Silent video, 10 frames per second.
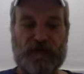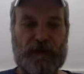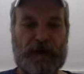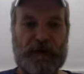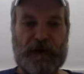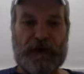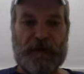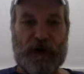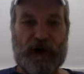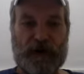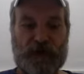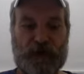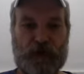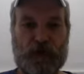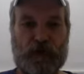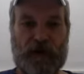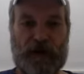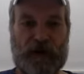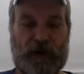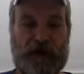Many, many products to include my
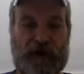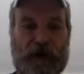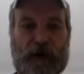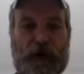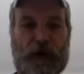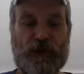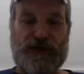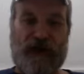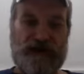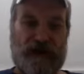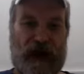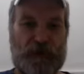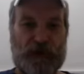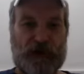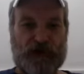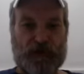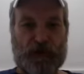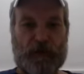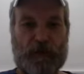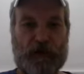Kennel Kelp, which has an application
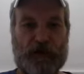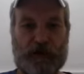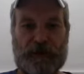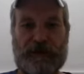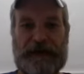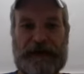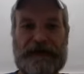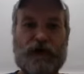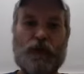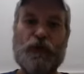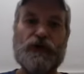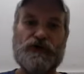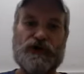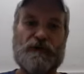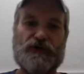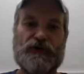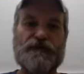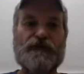for both human and animal consumption,